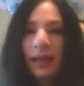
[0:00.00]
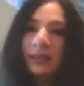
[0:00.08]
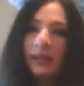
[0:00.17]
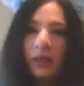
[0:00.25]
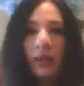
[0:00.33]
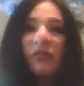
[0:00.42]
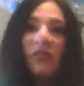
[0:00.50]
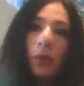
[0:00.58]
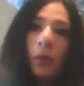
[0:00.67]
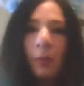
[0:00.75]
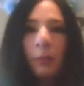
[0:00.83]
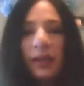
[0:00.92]
So if you
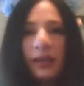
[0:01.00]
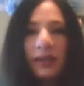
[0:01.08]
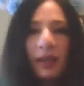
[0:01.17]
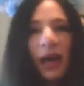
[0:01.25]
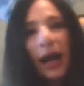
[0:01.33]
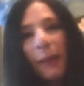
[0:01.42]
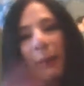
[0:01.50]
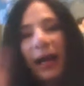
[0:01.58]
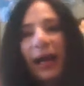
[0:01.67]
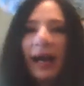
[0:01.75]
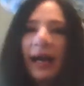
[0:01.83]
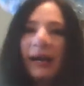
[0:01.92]
want to plug in your
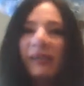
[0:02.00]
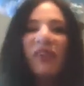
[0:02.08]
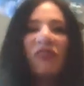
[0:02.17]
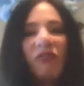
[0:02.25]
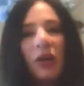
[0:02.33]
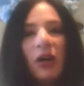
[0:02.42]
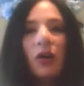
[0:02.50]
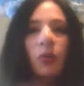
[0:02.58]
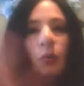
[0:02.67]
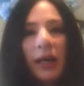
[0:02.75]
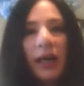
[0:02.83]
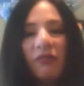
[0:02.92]
iPad, your phone,
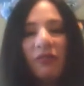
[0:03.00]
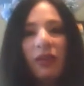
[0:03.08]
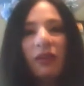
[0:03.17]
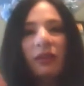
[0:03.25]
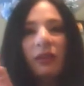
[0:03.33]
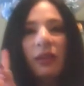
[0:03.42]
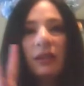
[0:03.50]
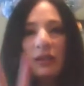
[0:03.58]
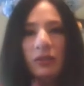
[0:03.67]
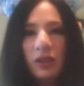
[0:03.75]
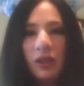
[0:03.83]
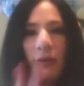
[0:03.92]
whatever, you can do
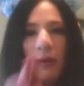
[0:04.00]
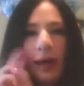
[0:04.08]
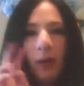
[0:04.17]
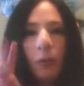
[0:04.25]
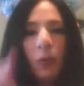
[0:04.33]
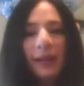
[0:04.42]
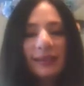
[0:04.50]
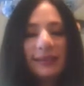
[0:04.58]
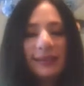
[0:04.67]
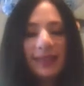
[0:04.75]
2 at once,